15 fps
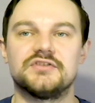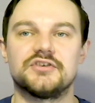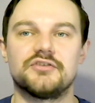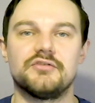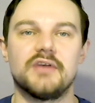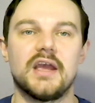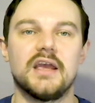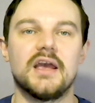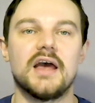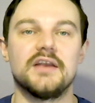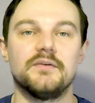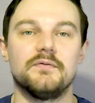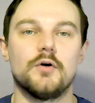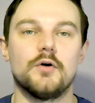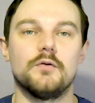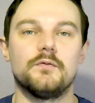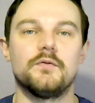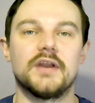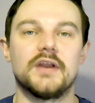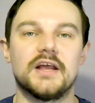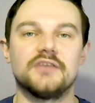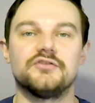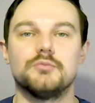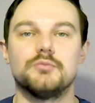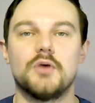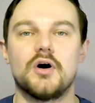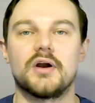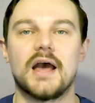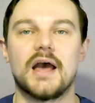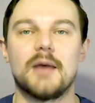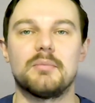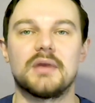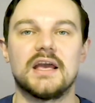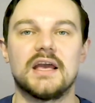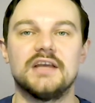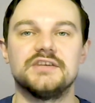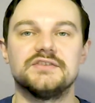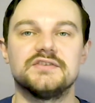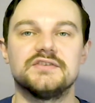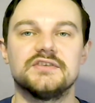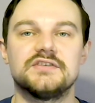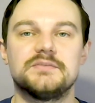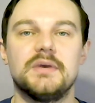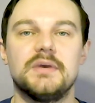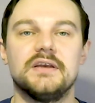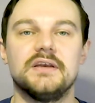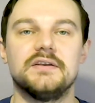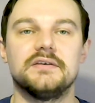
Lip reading: to create and evolve financial market applications at speed.